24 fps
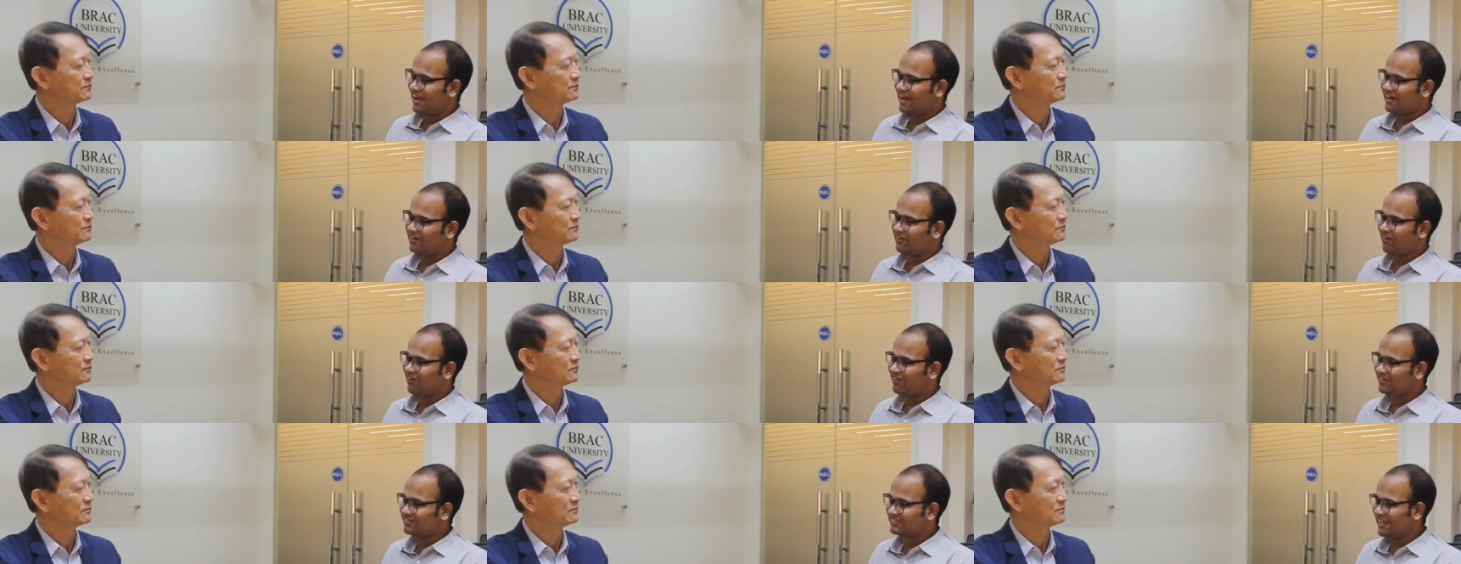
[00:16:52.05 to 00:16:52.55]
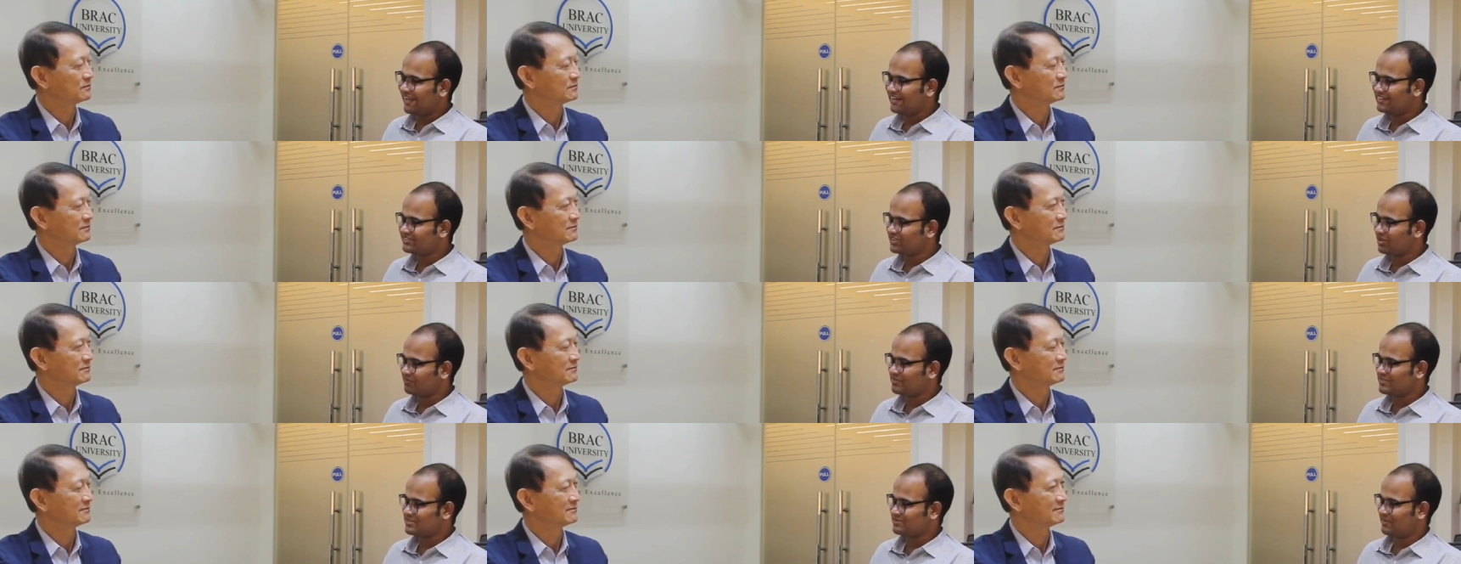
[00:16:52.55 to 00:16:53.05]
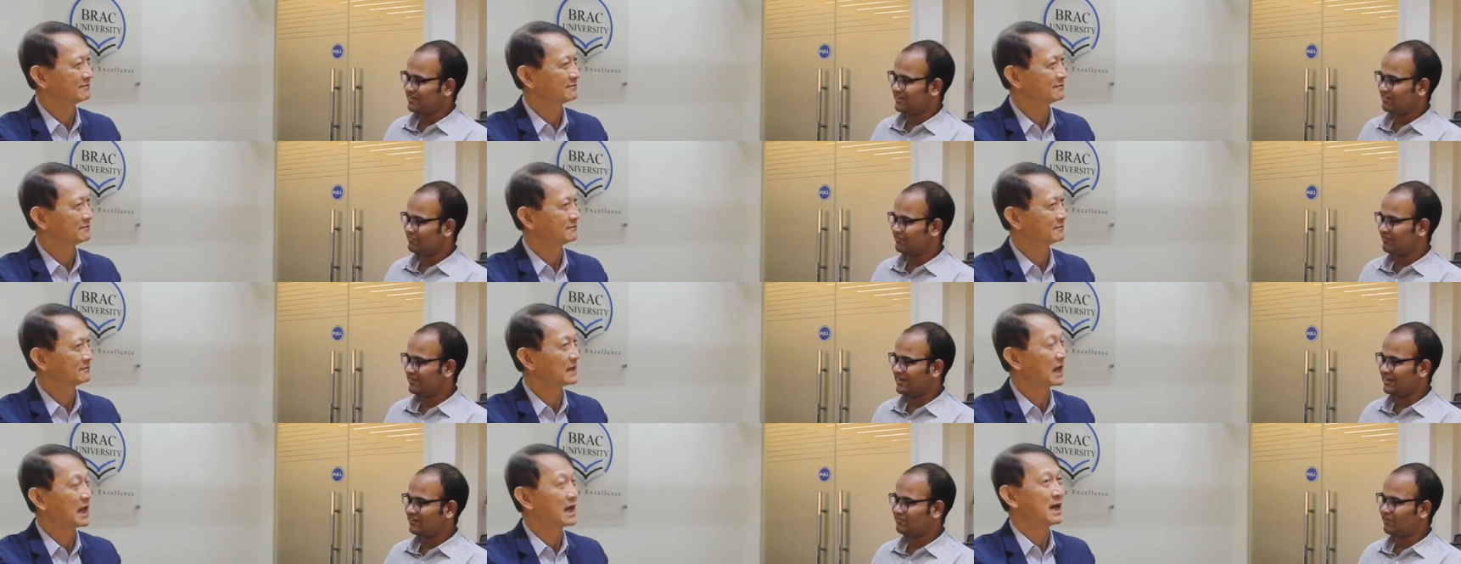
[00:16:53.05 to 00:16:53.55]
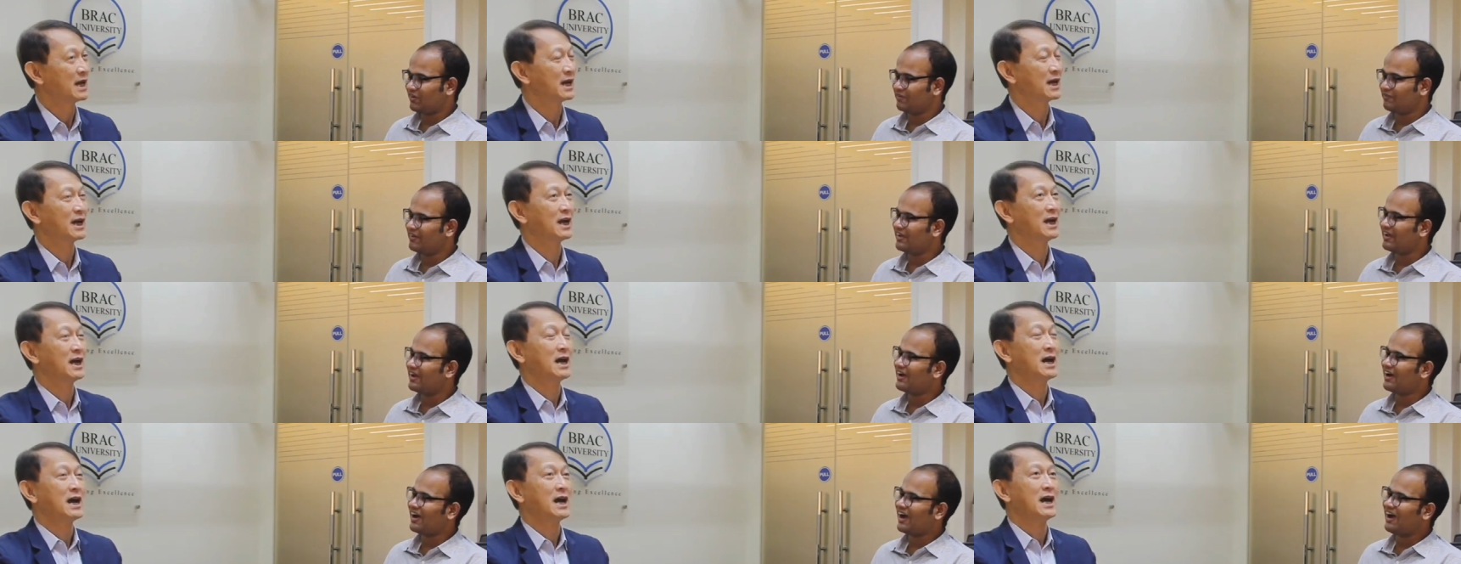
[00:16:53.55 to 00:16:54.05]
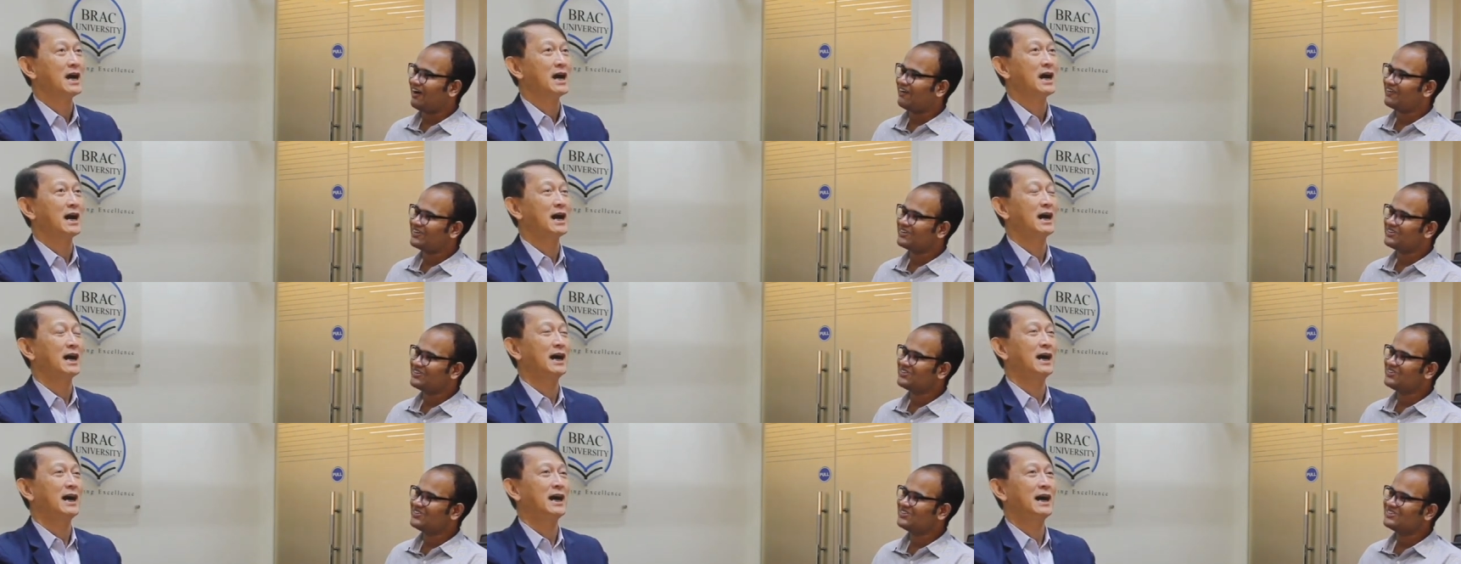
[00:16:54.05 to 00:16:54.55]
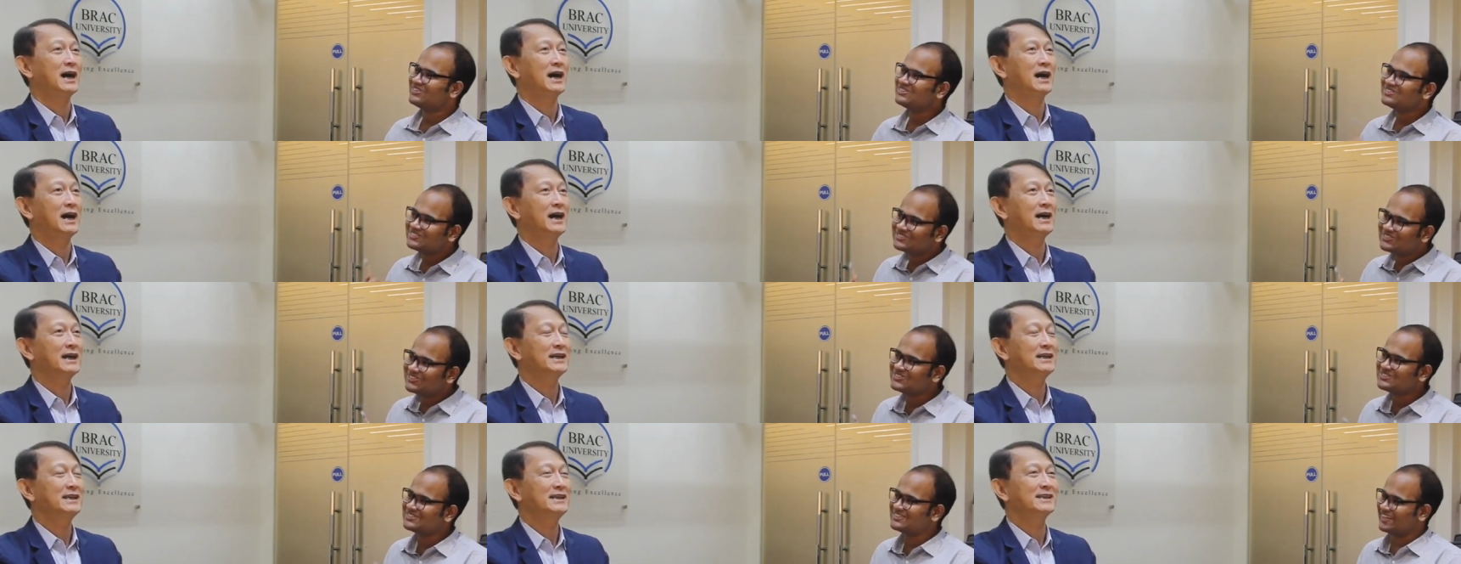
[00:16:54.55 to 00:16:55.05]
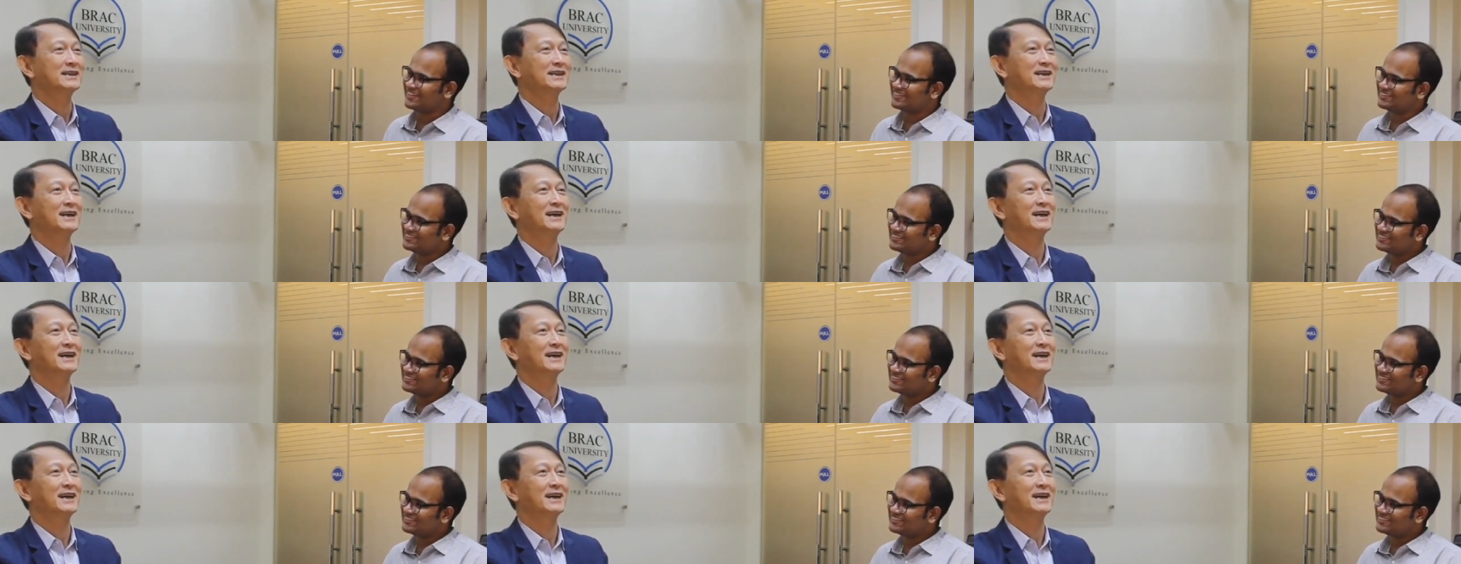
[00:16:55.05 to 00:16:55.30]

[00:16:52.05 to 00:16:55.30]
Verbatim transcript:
Speaker 1: or that job is better for me? How did you? I